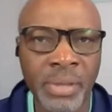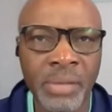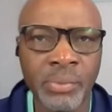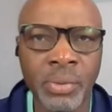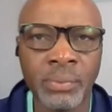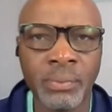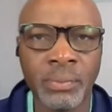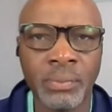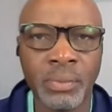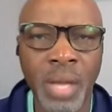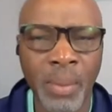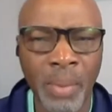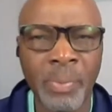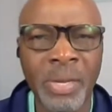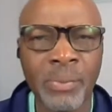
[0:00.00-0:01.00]
people.
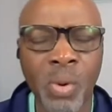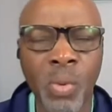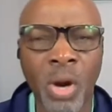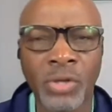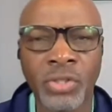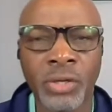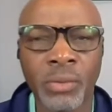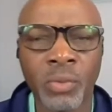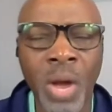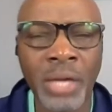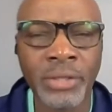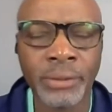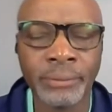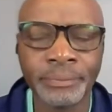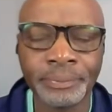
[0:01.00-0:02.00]
I'm a people
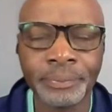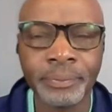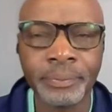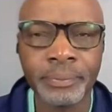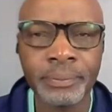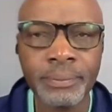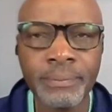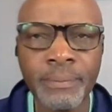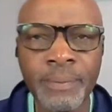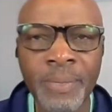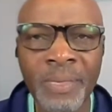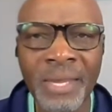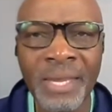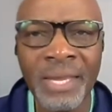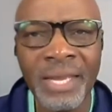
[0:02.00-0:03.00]
watcher.
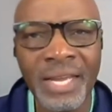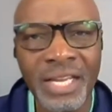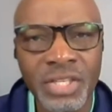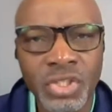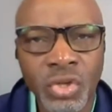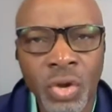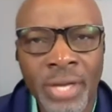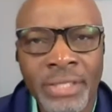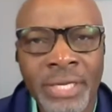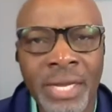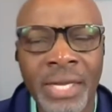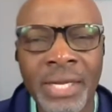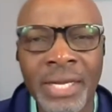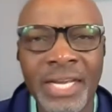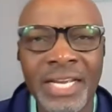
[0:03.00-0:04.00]
And so as
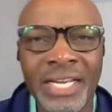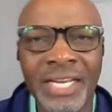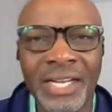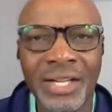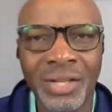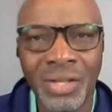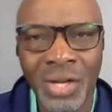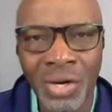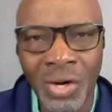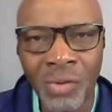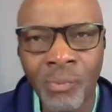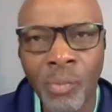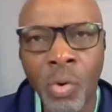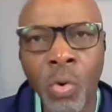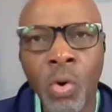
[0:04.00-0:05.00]
I
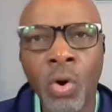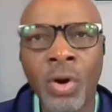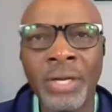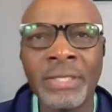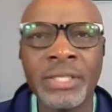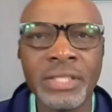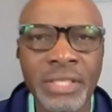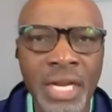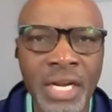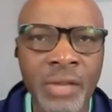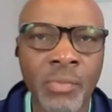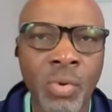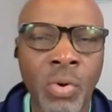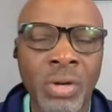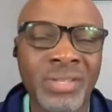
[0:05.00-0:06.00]
learn more and study
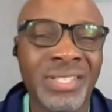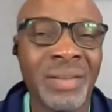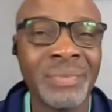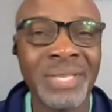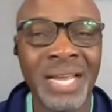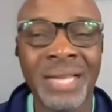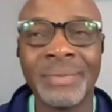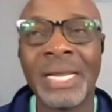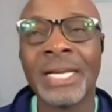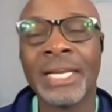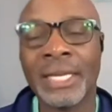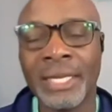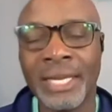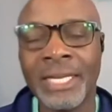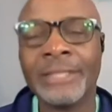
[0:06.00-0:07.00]
more, sometimes I
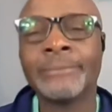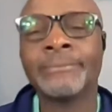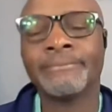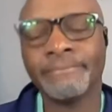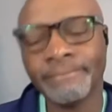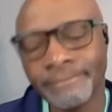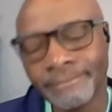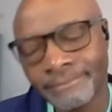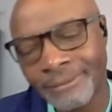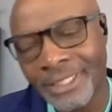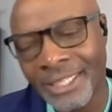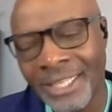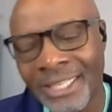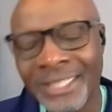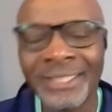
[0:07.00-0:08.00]
can get
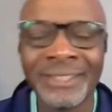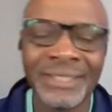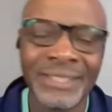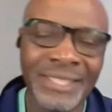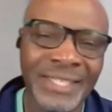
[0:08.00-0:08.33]
a